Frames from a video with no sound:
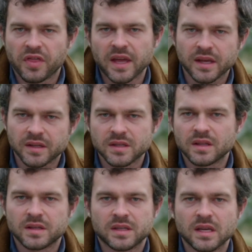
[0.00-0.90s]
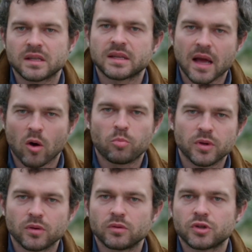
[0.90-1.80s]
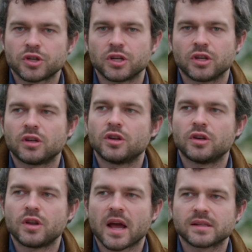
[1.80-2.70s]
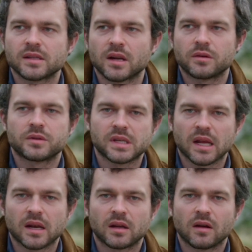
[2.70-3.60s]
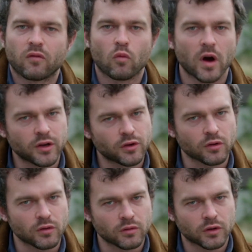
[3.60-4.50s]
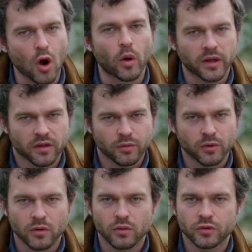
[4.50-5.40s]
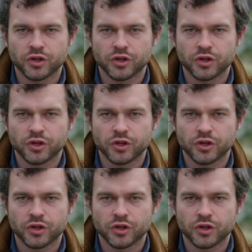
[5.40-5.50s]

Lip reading: things in the scene to help you. She has an understanding of what you're going through.